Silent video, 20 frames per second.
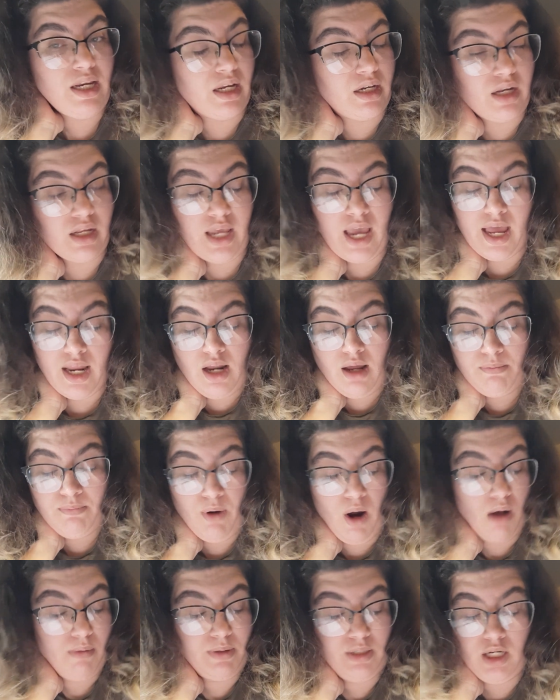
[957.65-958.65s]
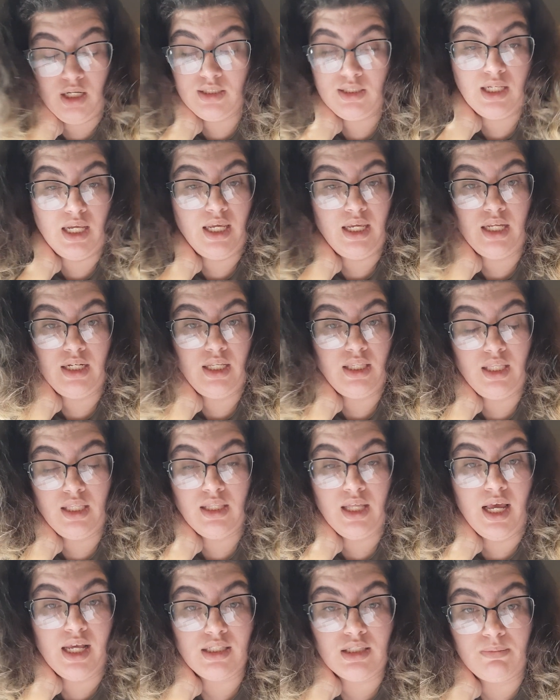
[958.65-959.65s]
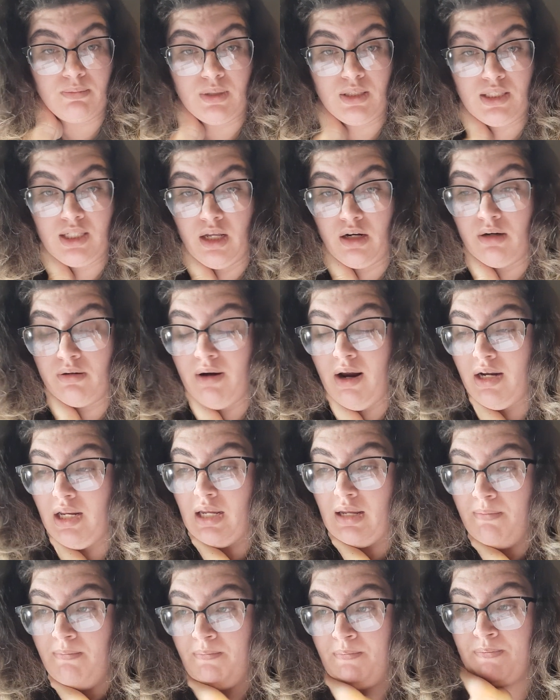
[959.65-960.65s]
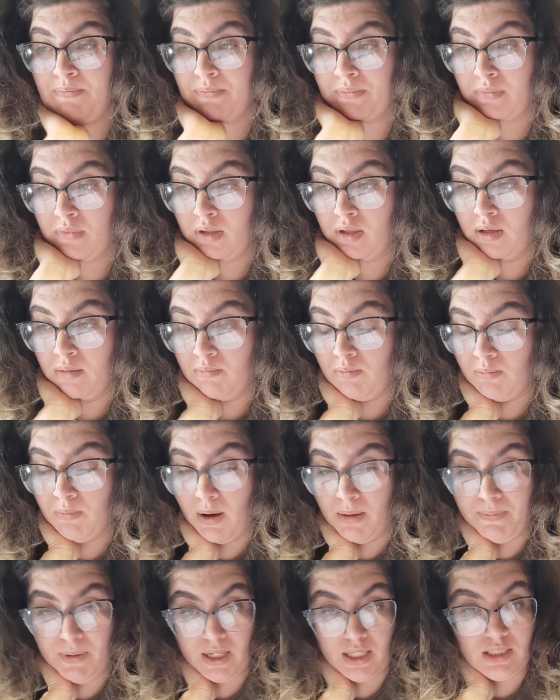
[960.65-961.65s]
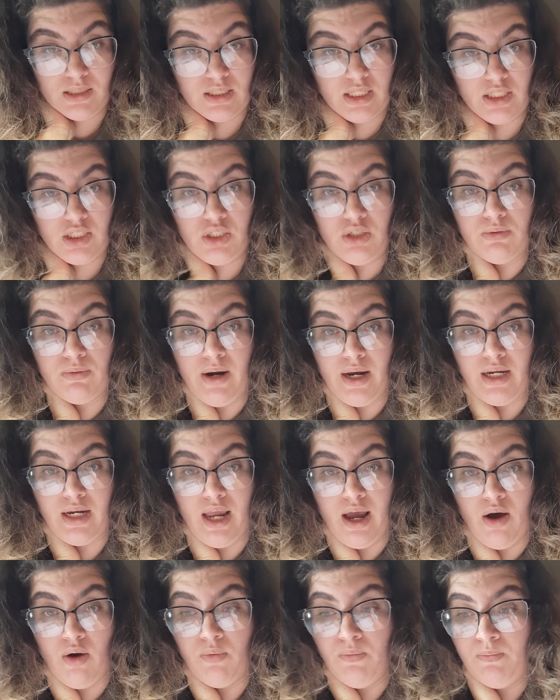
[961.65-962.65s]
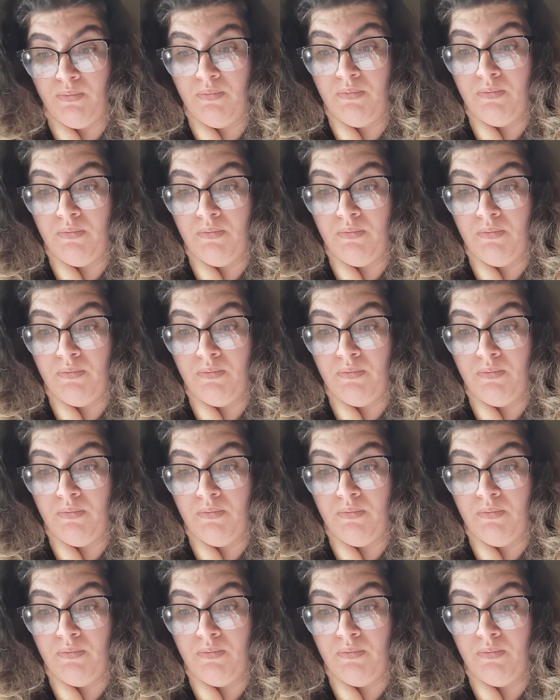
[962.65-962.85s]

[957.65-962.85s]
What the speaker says: And again, I'm probably not saying anything that hasn't been said already. My biggest issue right now